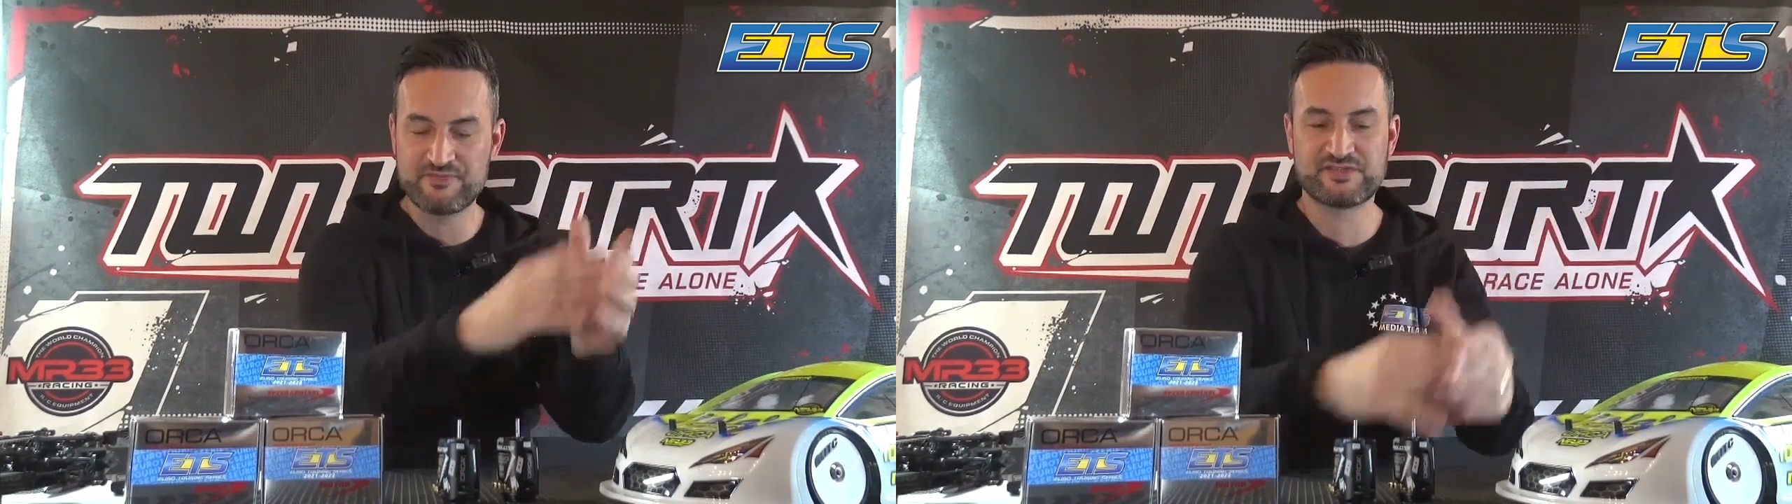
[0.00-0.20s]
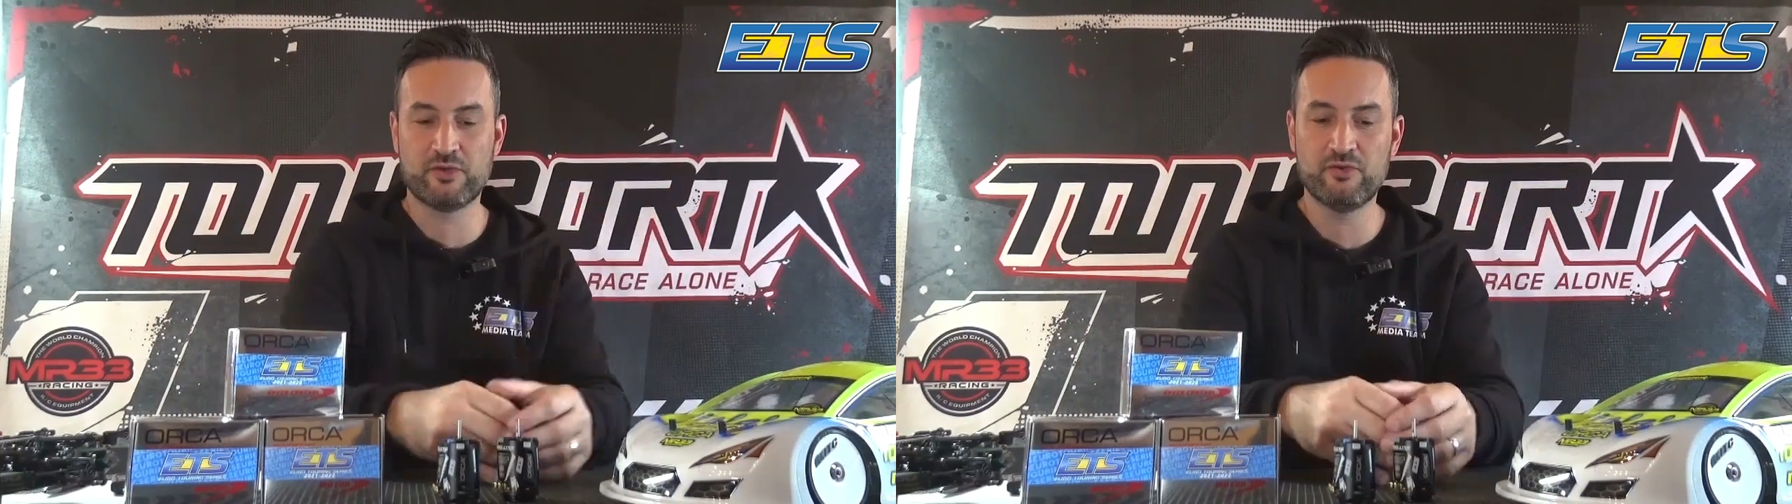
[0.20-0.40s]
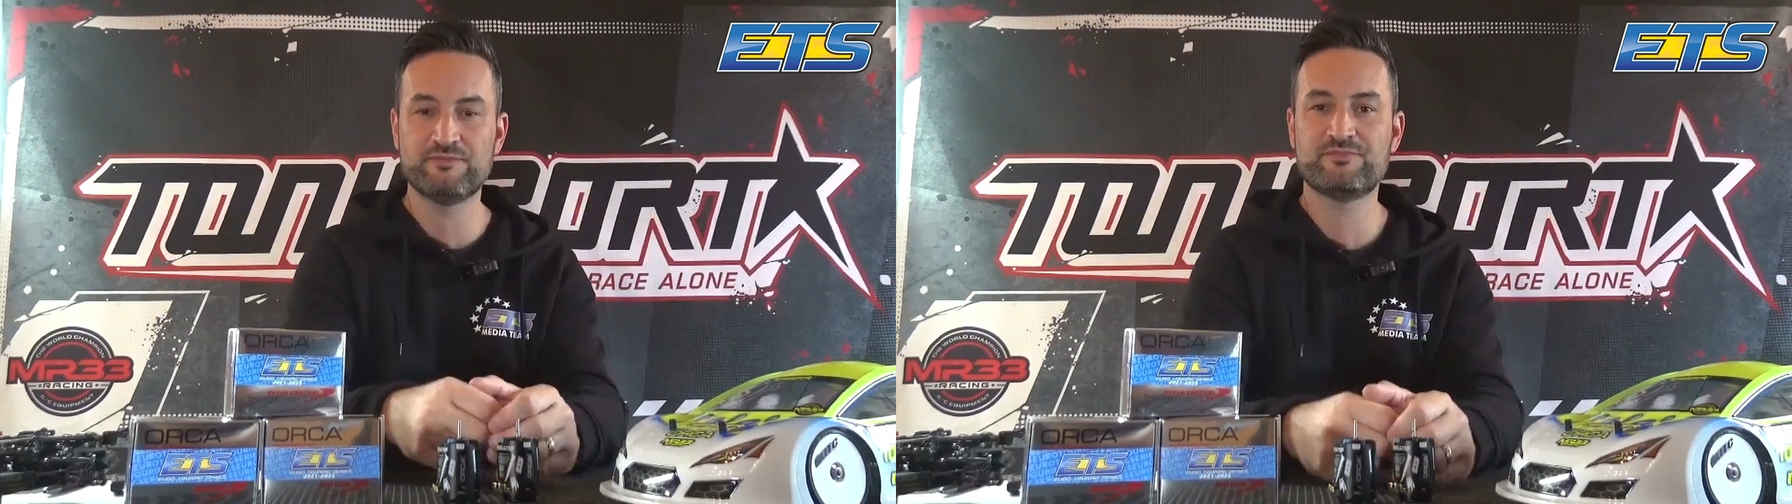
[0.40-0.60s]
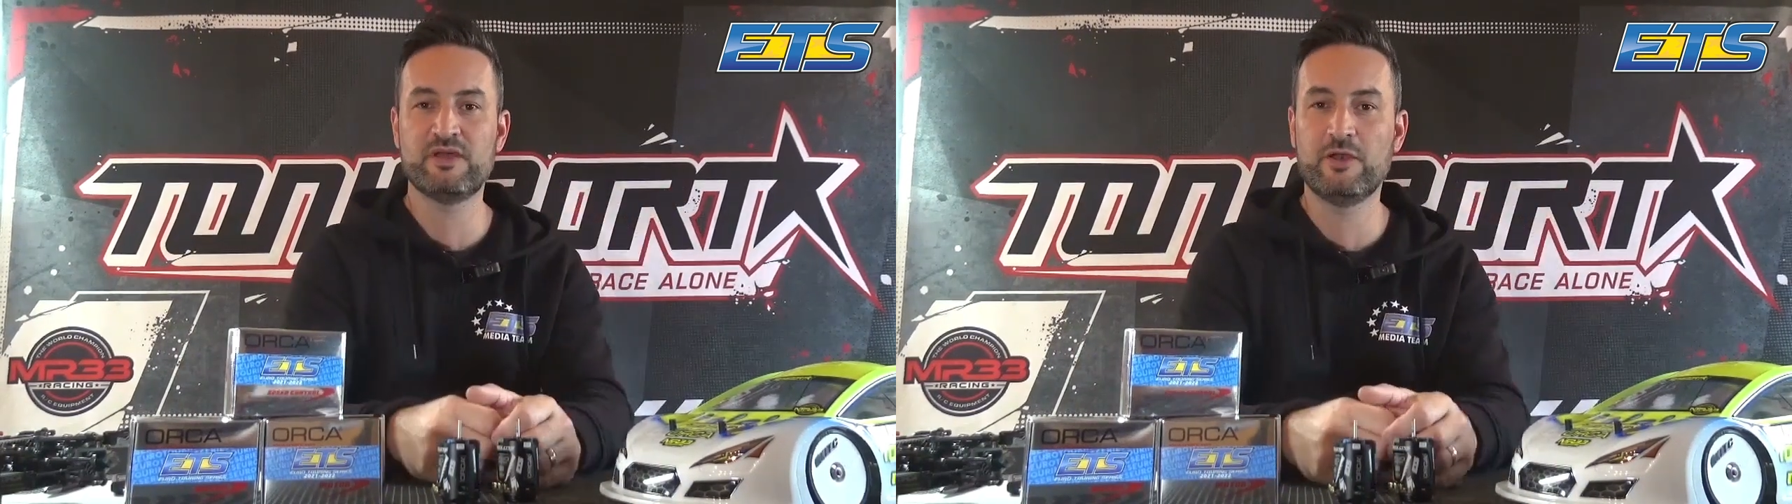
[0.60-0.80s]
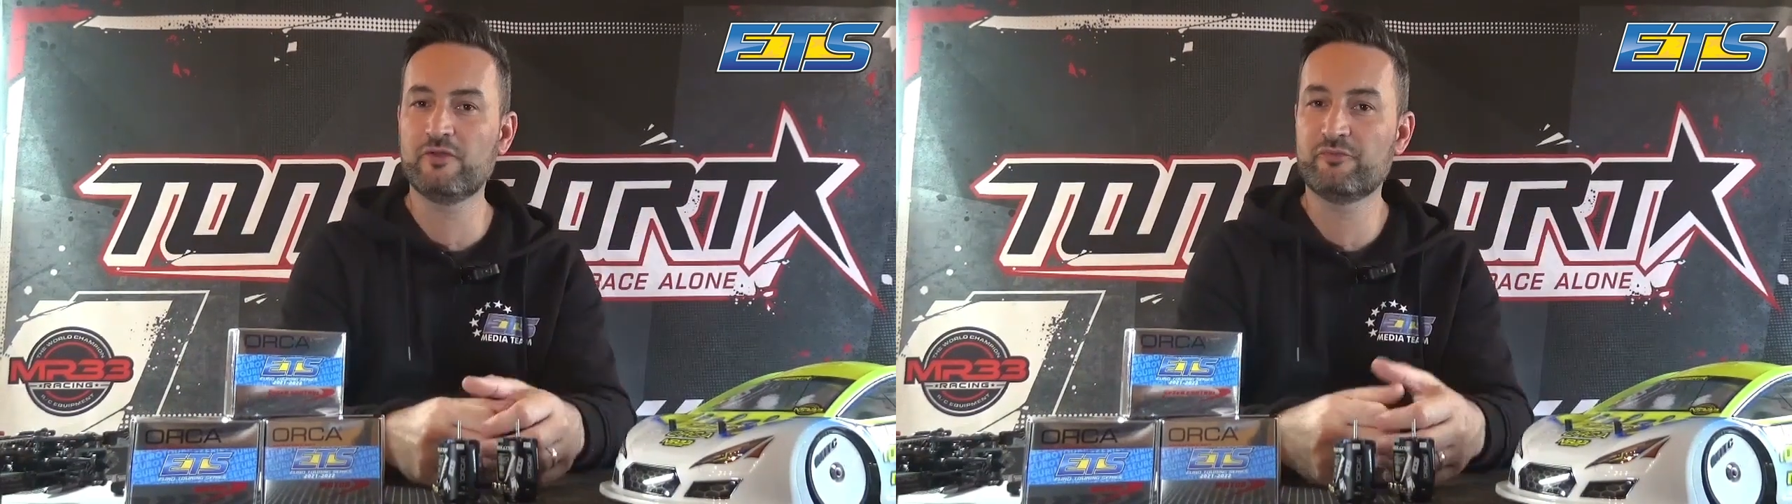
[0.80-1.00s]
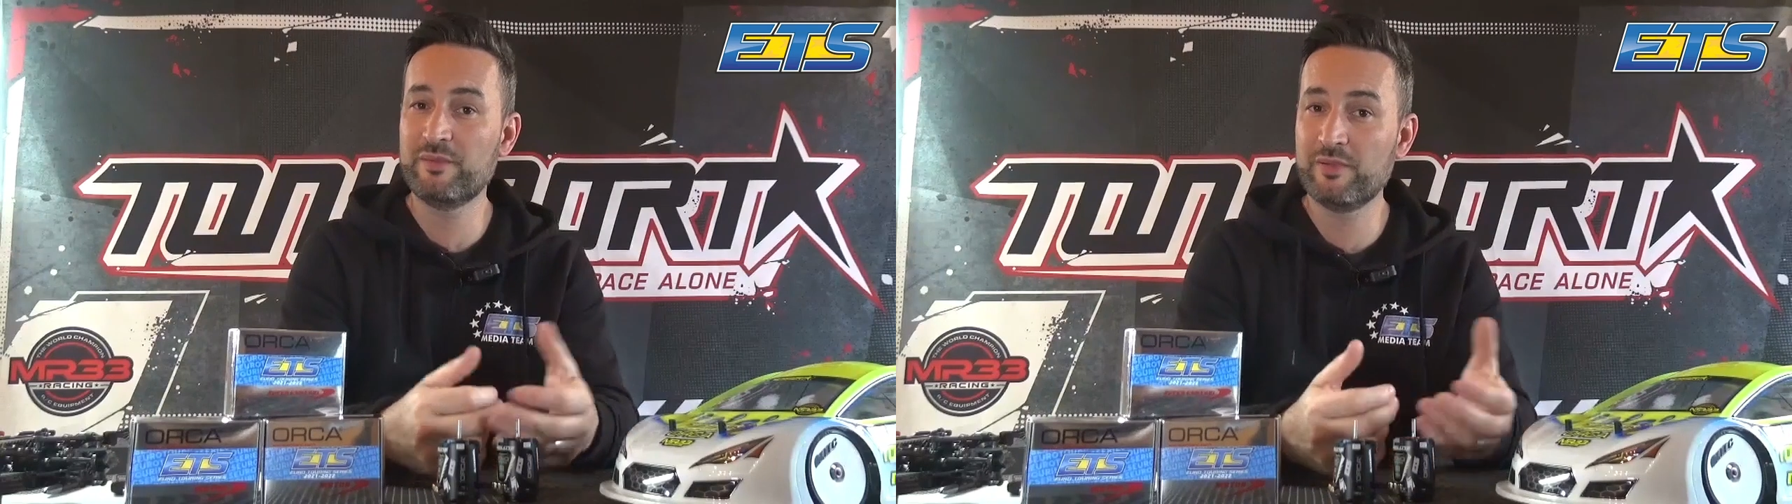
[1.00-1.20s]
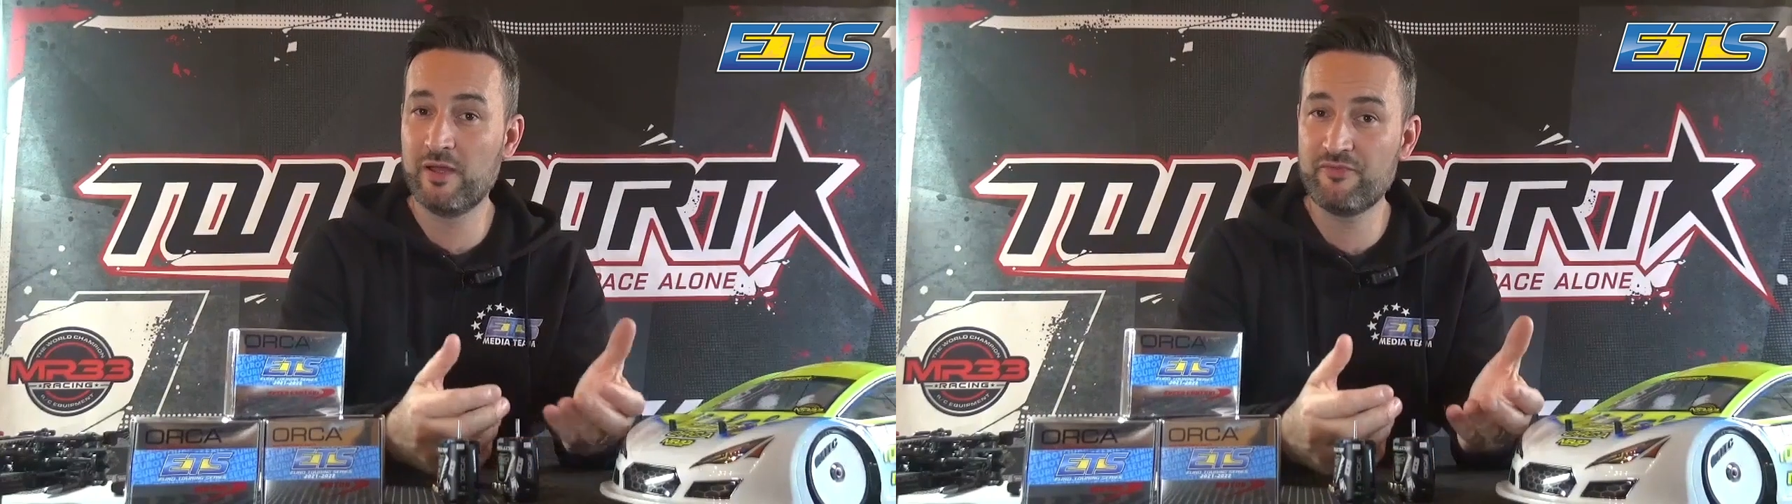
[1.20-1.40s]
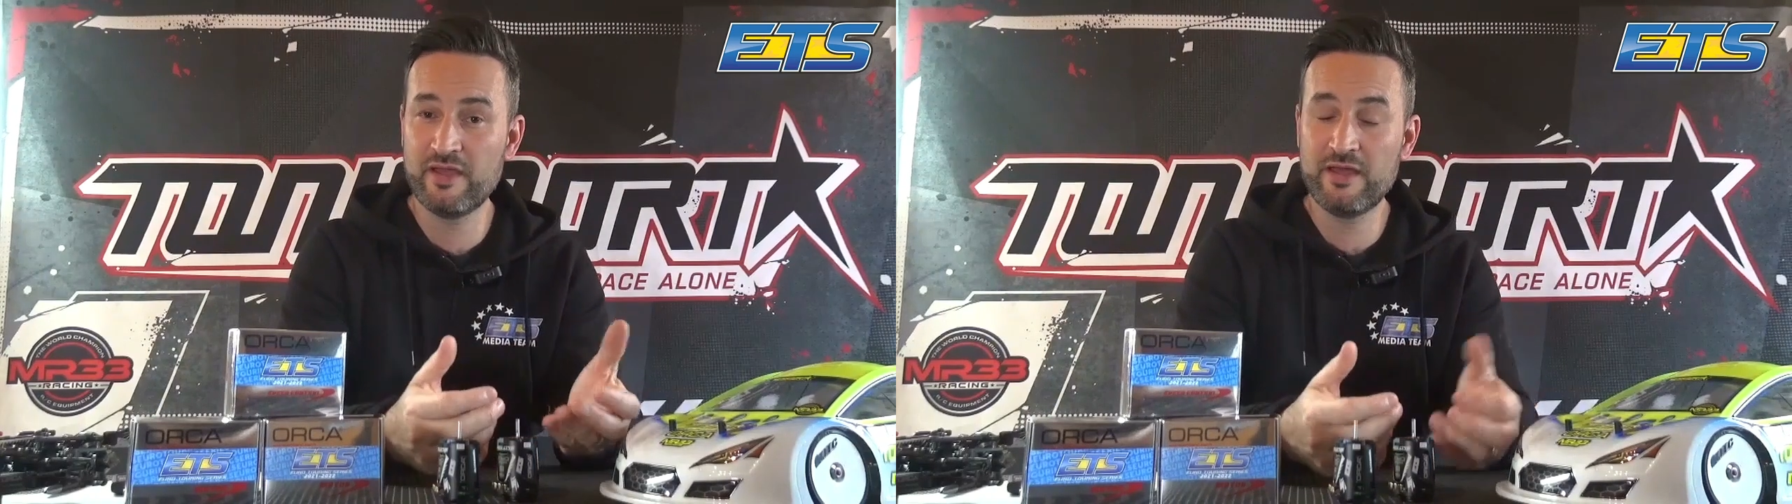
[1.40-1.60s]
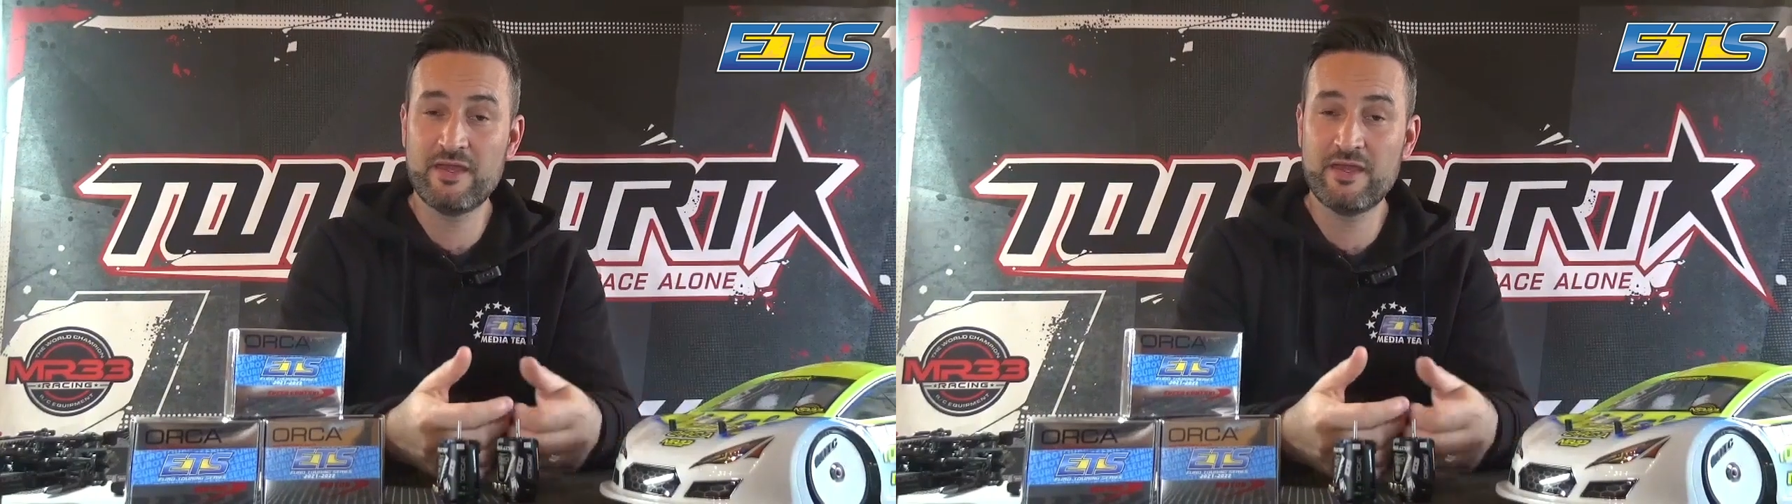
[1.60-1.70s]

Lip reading: So a lot of people out there,